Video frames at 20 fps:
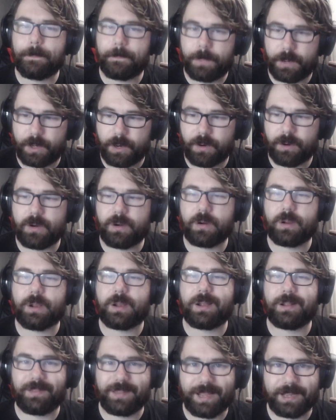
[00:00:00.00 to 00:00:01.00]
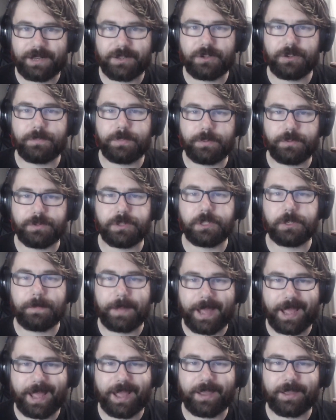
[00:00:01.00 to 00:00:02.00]
per collector booster
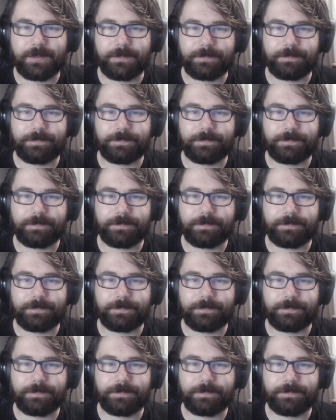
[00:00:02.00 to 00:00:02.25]
pack.